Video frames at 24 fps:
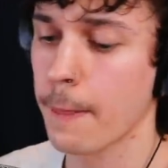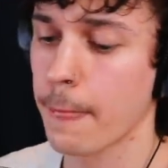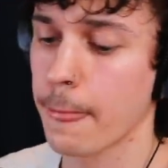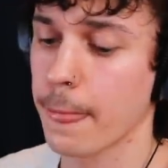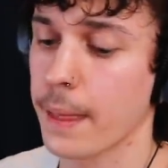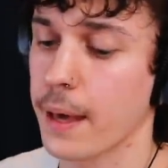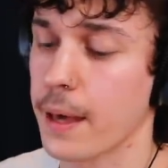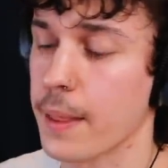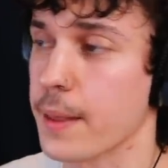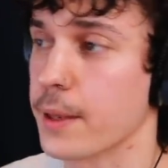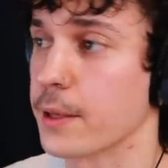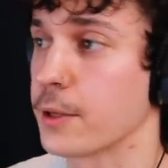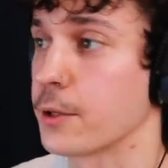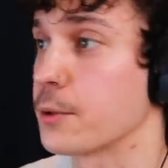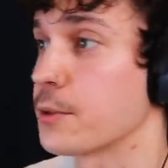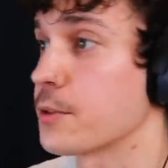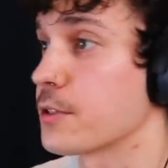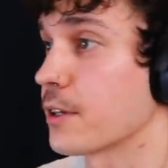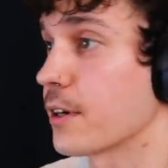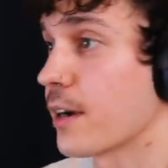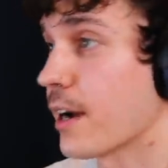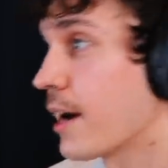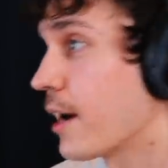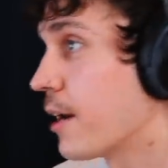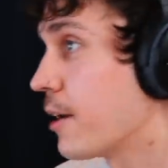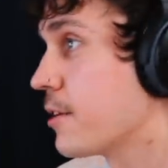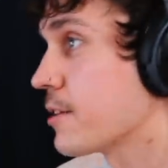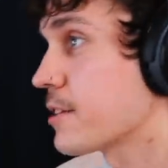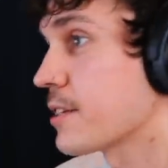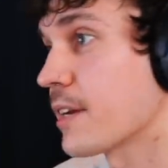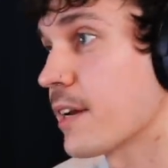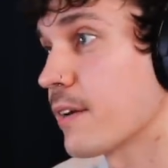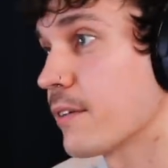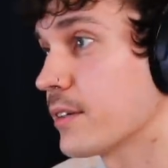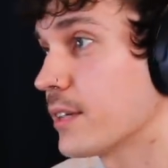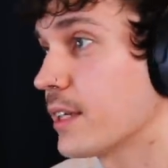and they'd lose their house
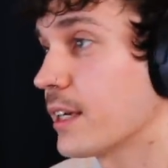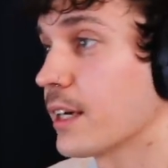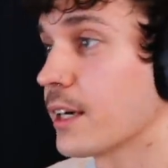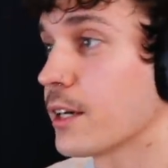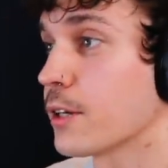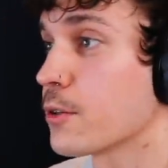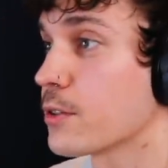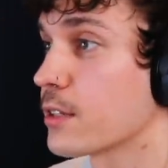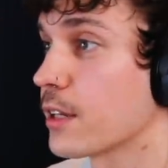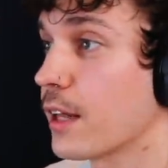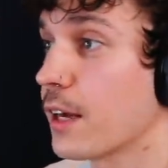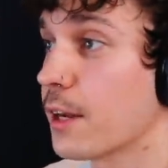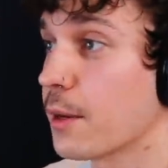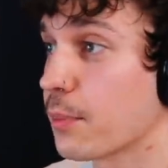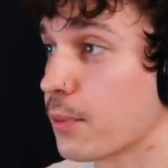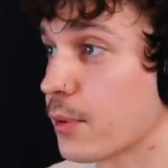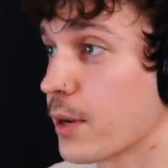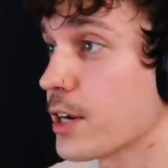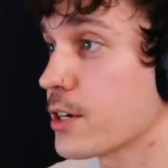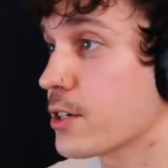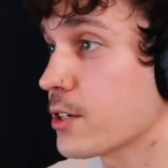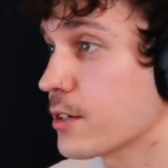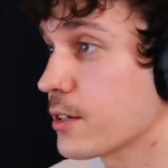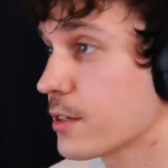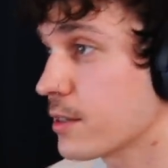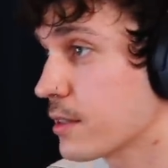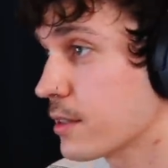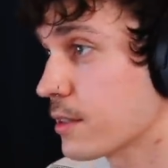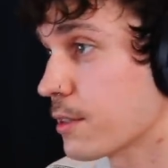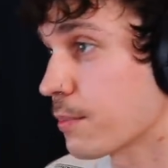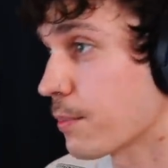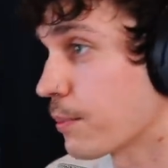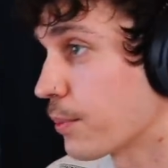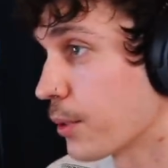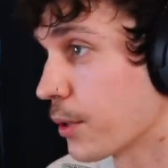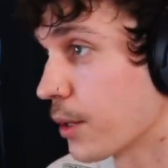and everything. And it was a lot of pressure to
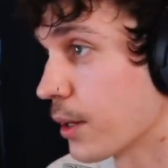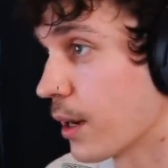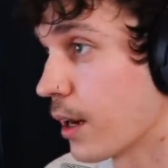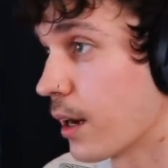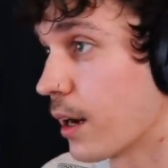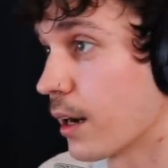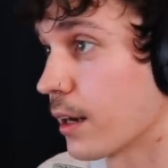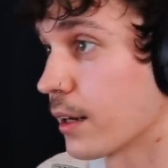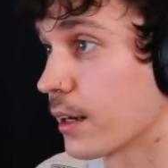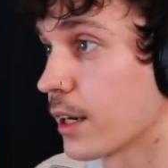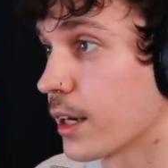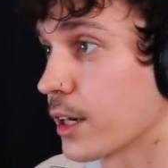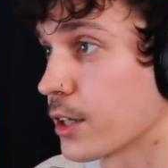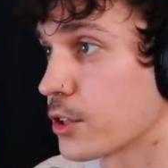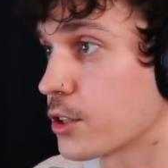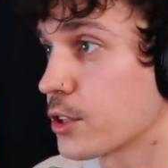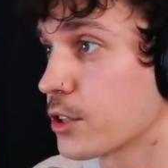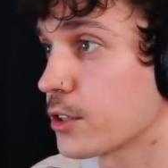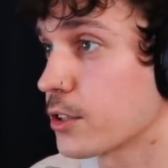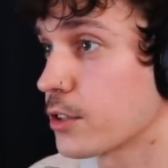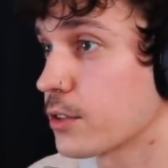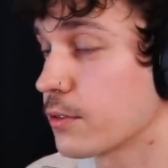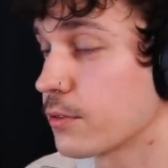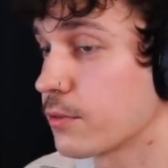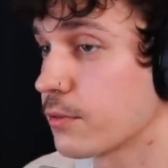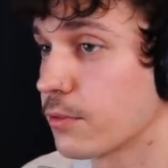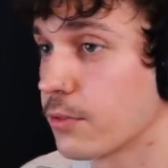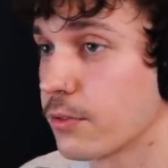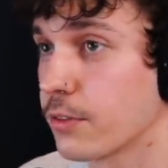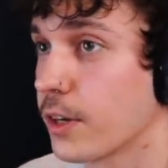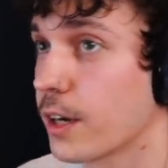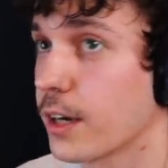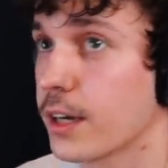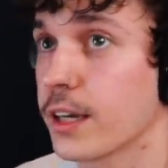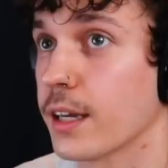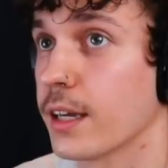put on a
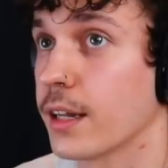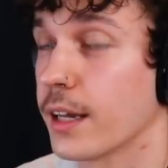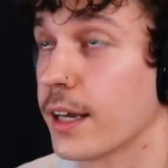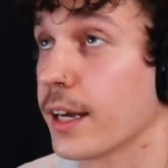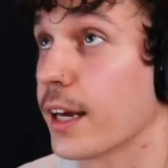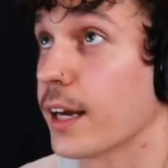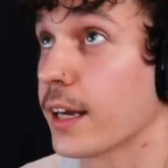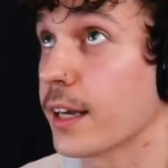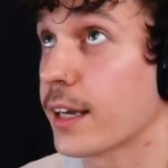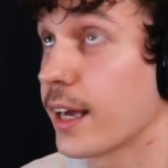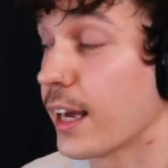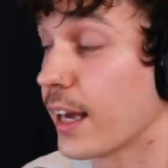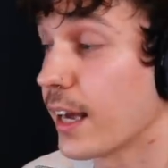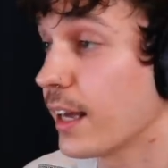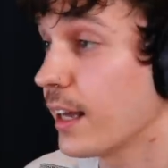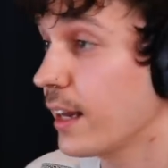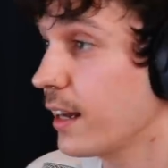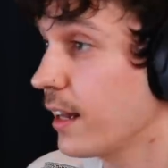fucking, like a kid.